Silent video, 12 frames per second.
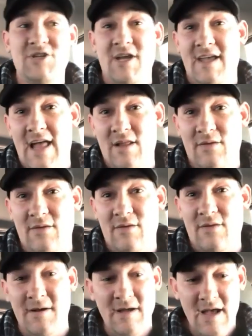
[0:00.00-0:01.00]
in
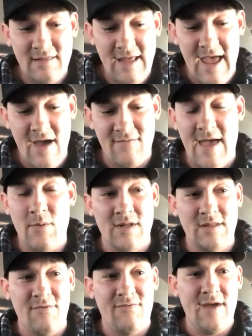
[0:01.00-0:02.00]
California, they have that, what,
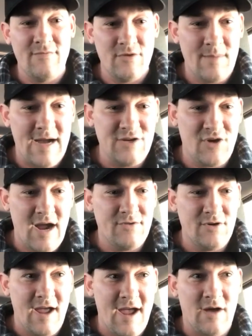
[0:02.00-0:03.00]
the favorite my
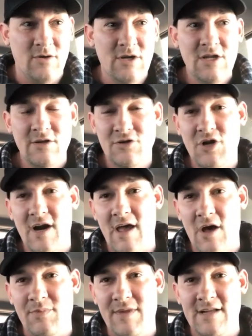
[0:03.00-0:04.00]
driver now. They're trying to
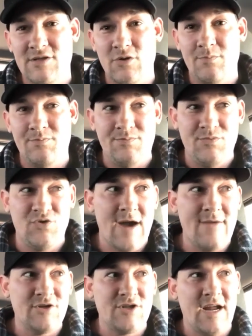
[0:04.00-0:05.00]
help that so
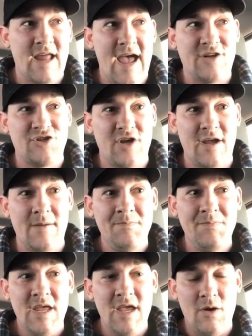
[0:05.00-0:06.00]
drivers can actually,
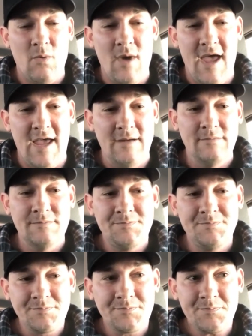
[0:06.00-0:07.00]
in a way,
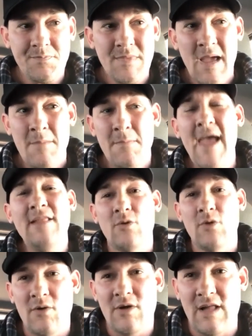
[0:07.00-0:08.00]
make
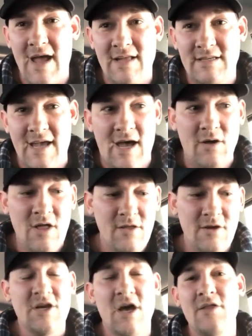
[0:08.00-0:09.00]
their own clientele.
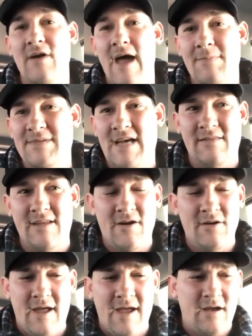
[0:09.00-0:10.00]
There's other apps out
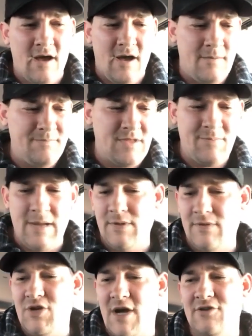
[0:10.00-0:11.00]
there like that people
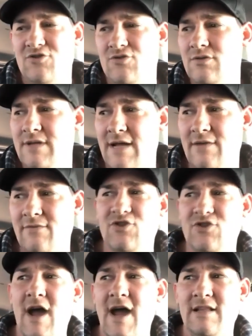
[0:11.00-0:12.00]
have tried, that
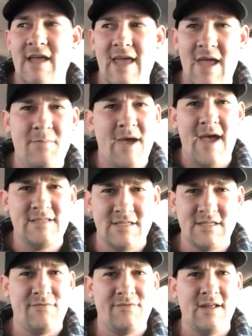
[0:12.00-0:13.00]
tried like Apex and
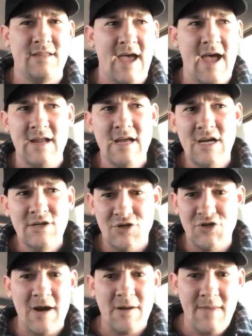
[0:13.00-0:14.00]
stuff like that, to
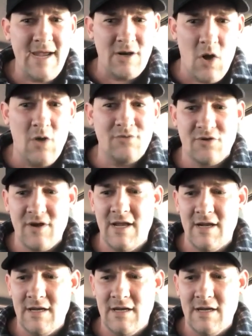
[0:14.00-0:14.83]
try to make an alternate